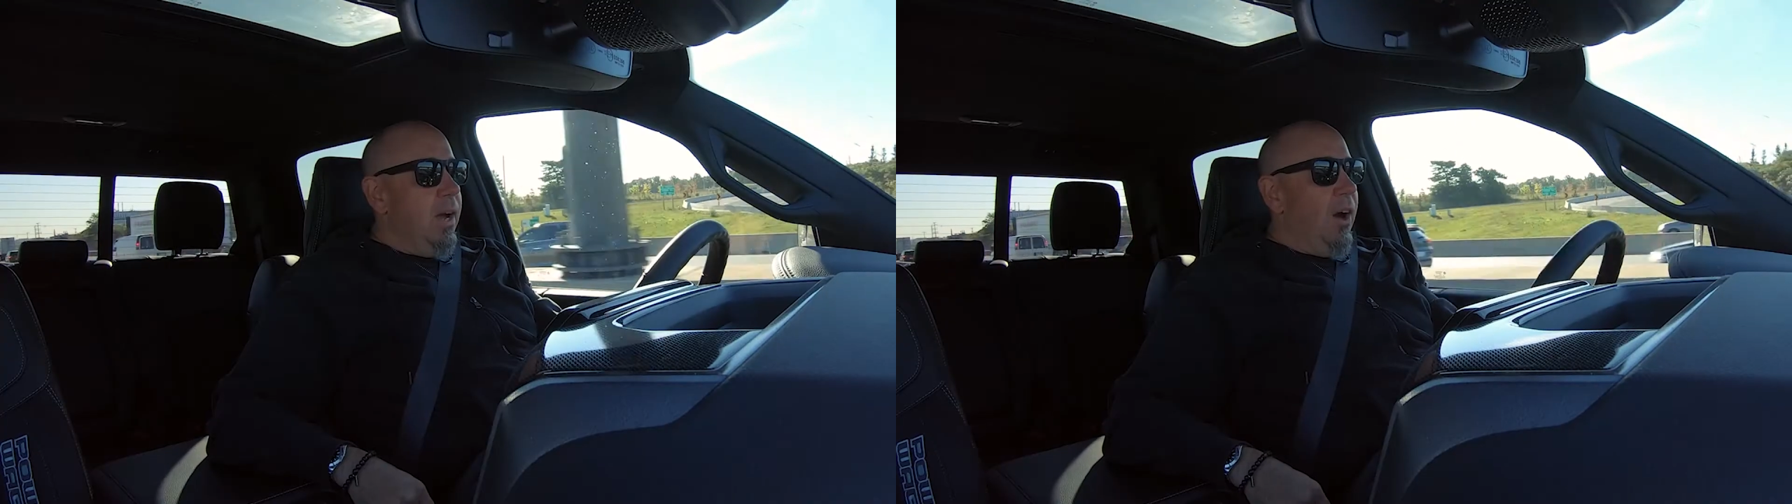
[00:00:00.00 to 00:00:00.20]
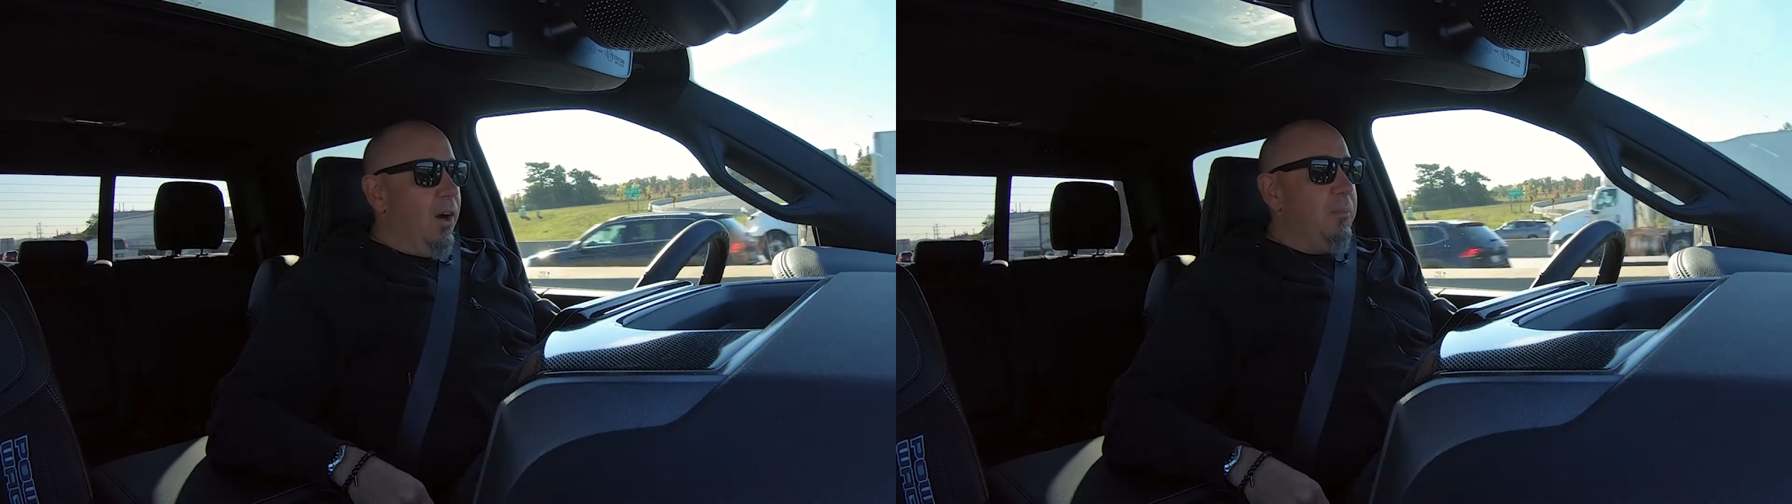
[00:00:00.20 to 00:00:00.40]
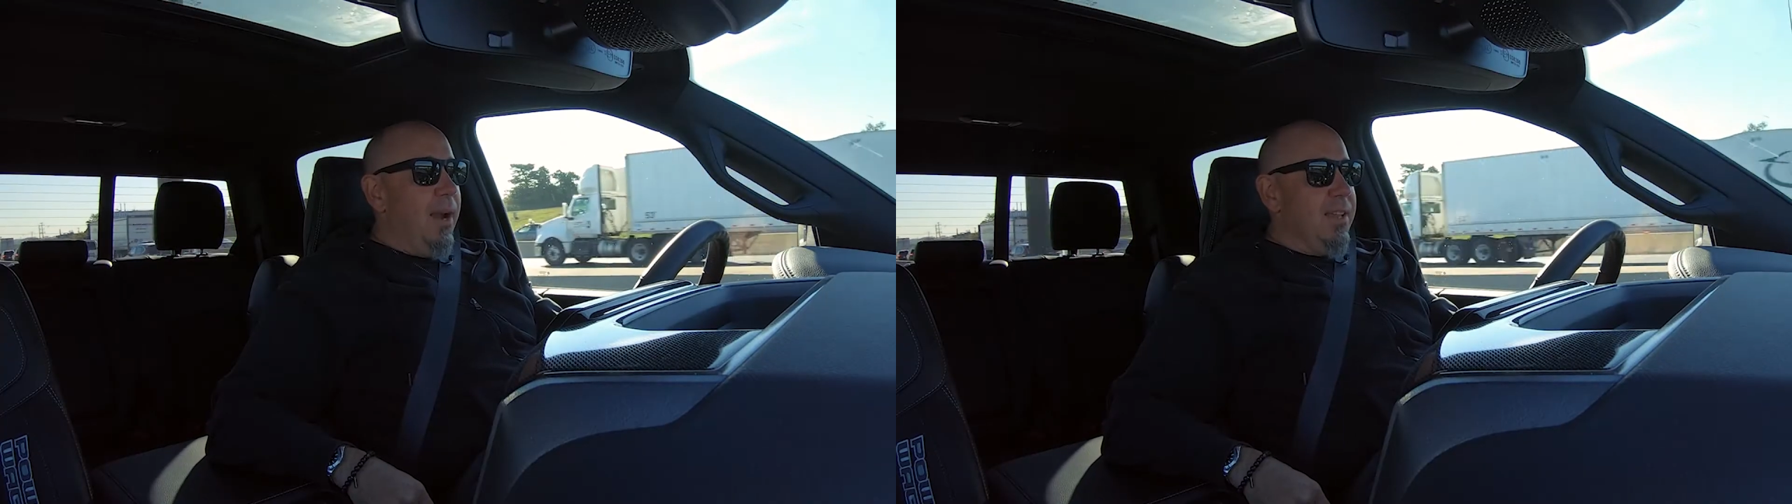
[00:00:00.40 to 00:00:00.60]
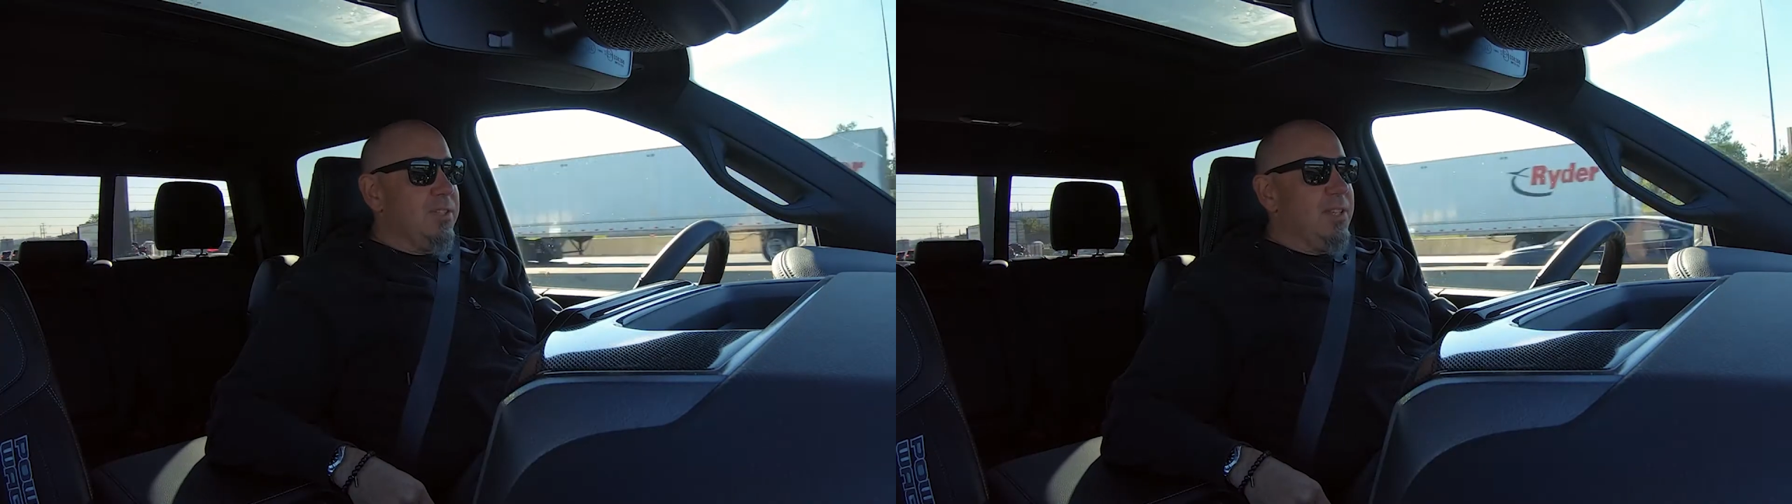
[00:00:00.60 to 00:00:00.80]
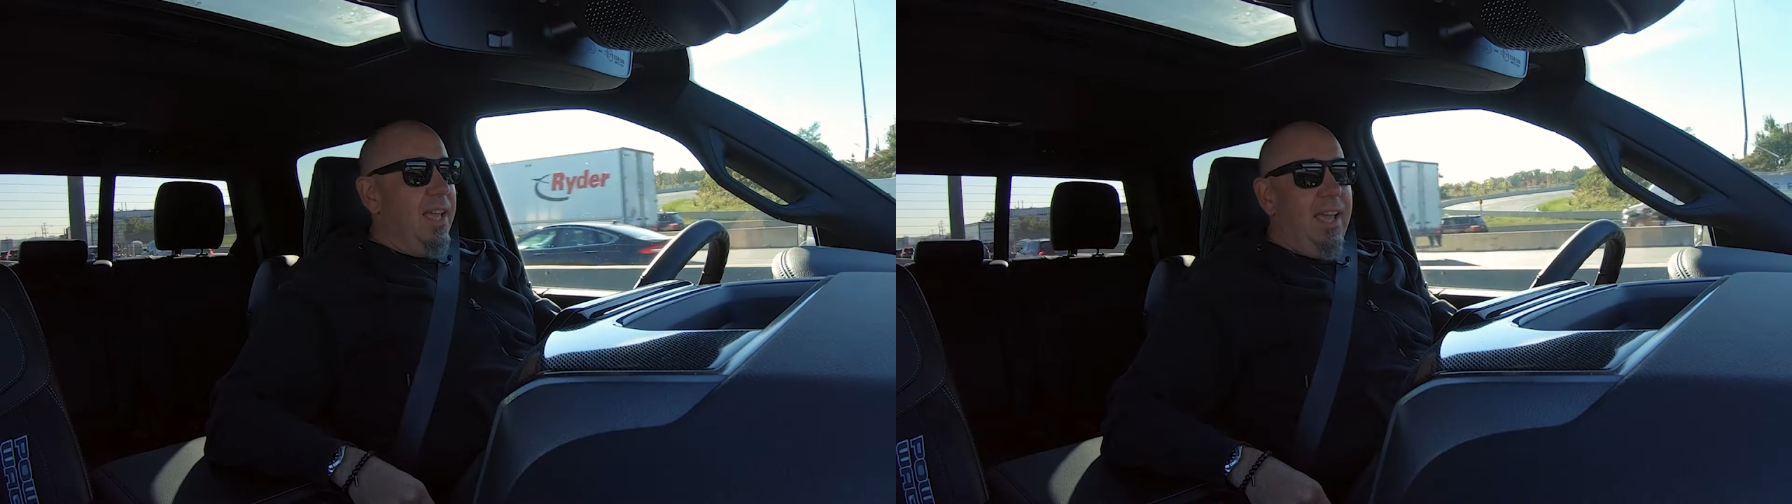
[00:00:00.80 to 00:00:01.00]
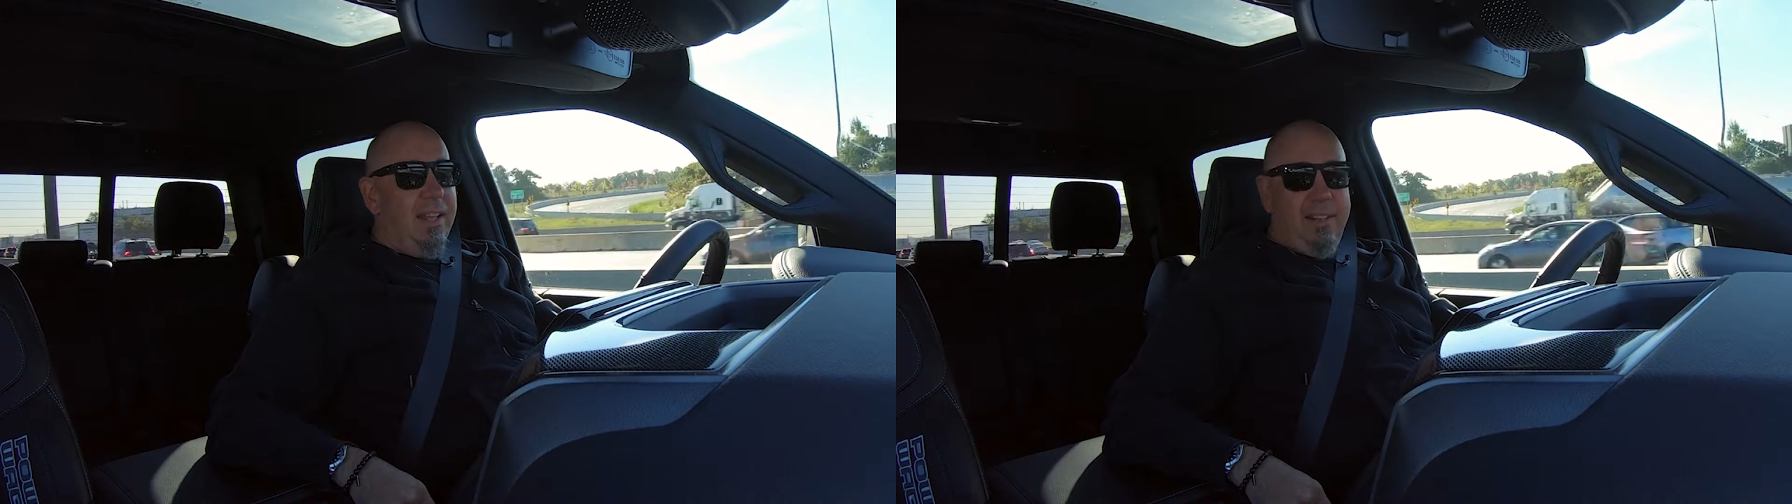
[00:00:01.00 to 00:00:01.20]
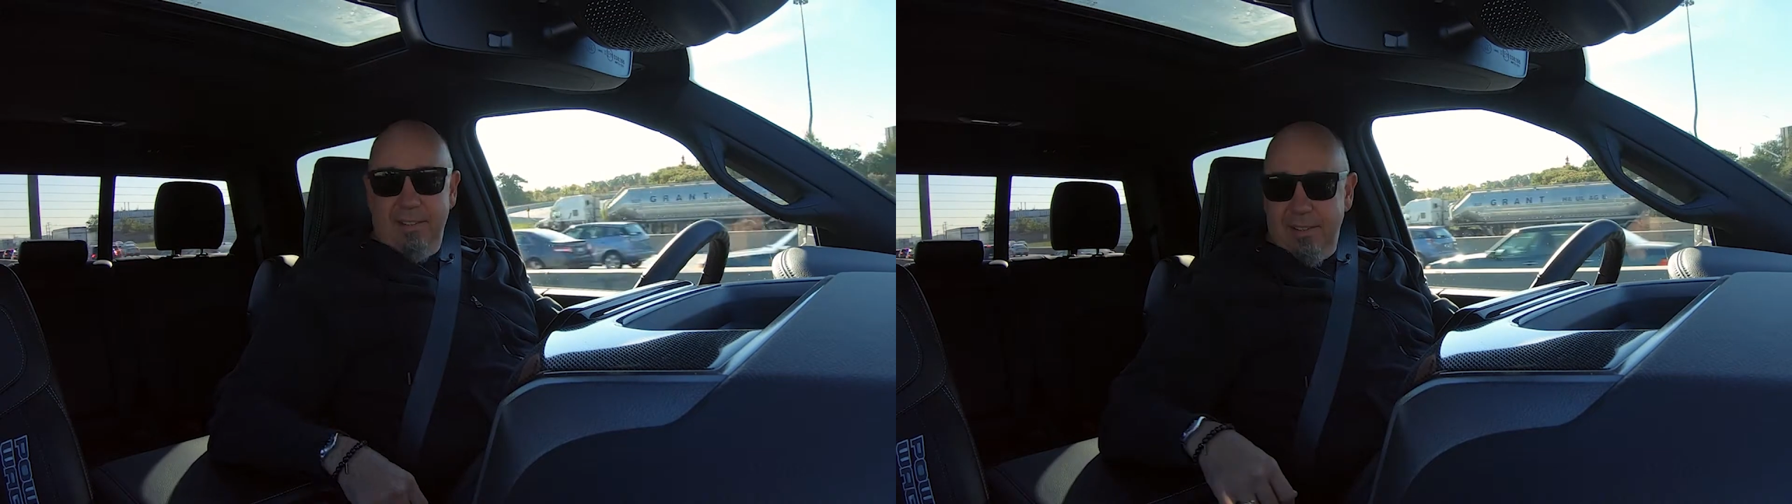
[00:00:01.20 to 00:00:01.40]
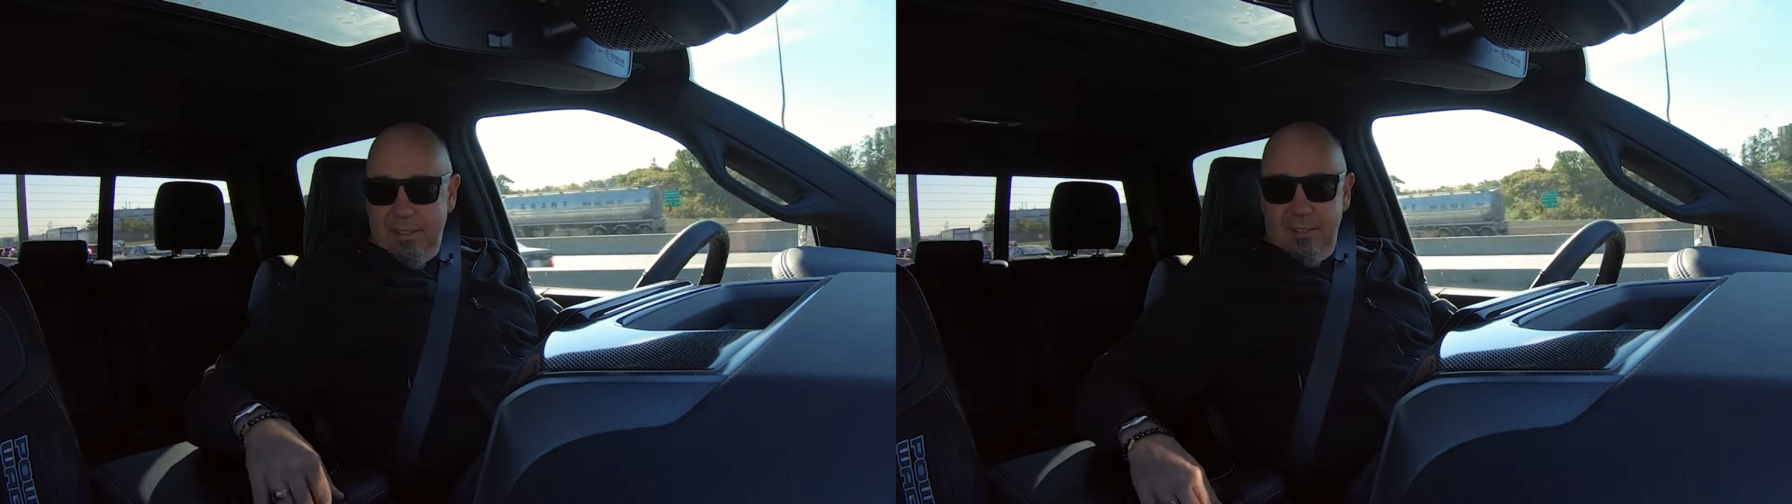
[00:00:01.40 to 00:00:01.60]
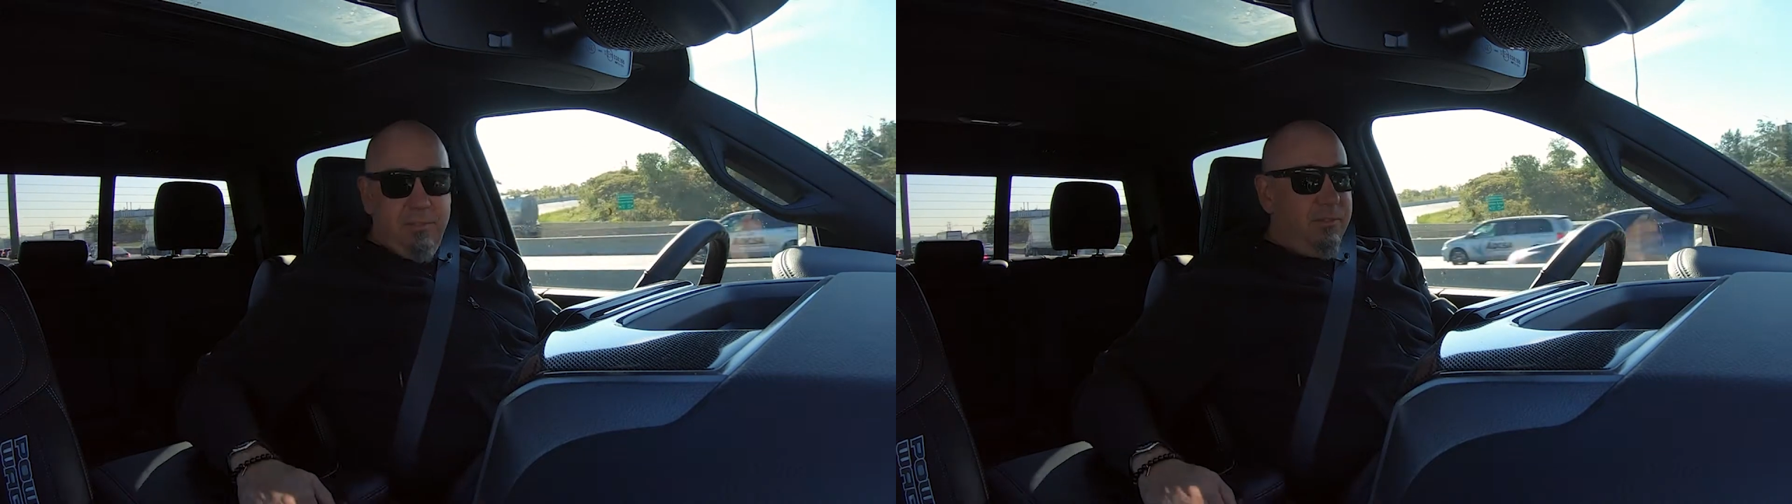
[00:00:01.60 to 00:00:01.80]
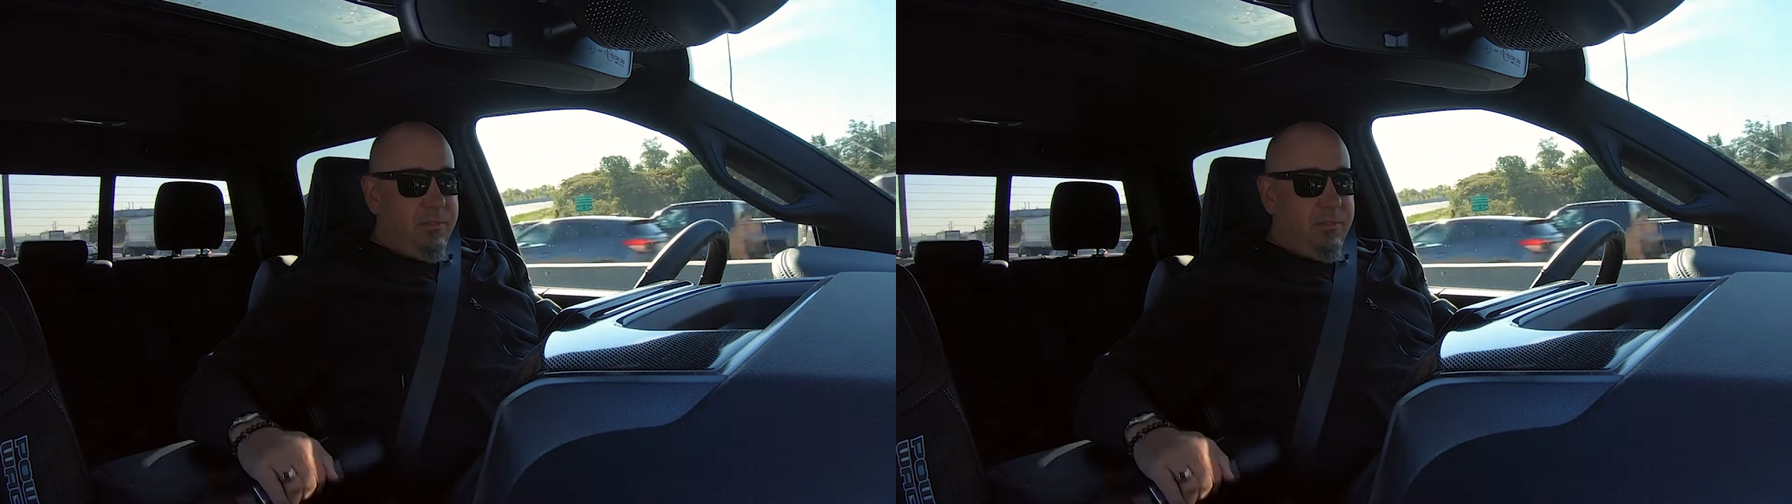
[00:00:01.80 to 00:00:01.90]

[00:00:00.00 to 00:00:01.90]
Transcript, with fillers: armrest and a little